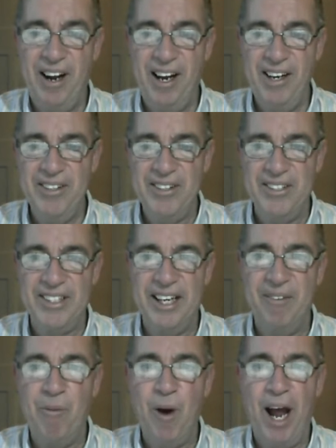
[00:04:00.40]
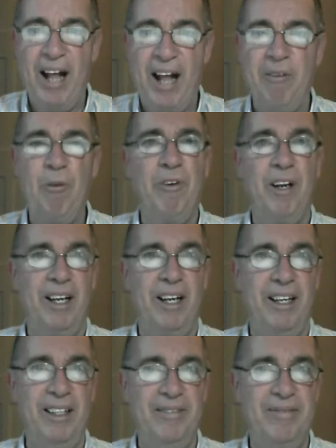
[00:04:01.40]
Rose? Well,
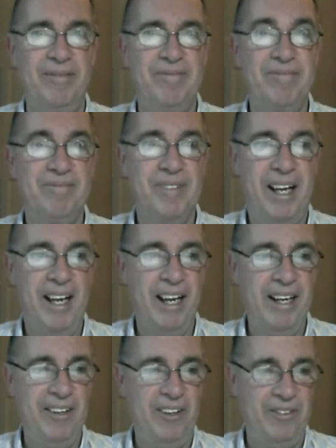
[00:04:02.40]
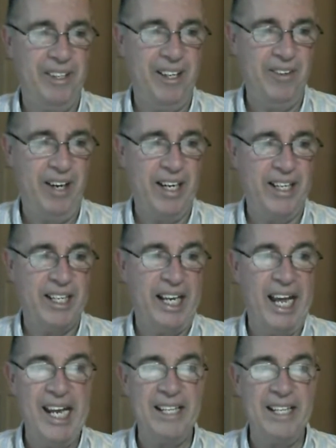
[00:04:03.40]
Fleur, I don't know. Either
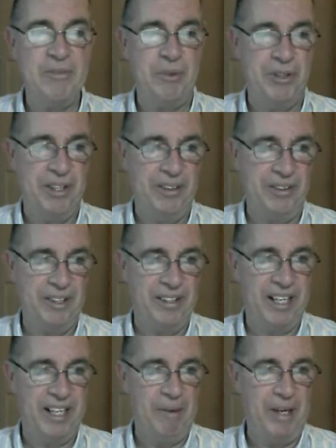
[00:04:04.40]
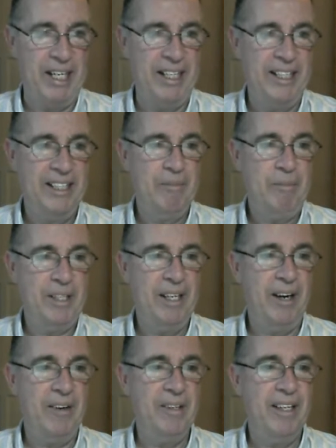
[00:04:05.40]
late this morning or not coming. But
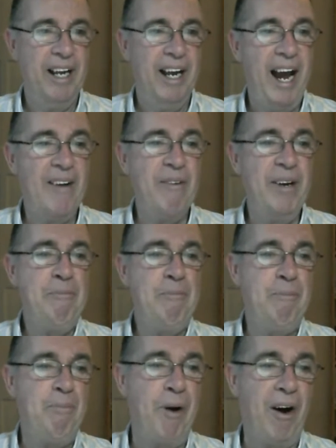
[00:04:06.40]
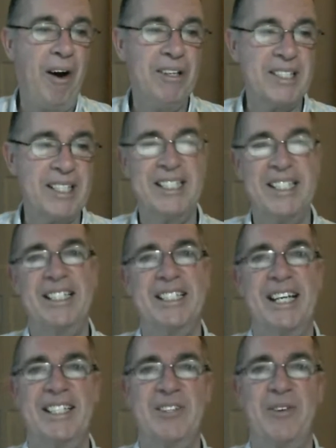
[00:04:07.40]
no. Harry Potter,
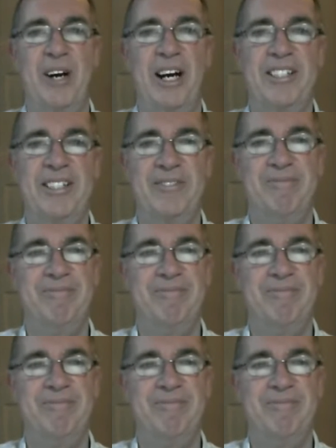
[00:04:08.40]
says Sasquatch.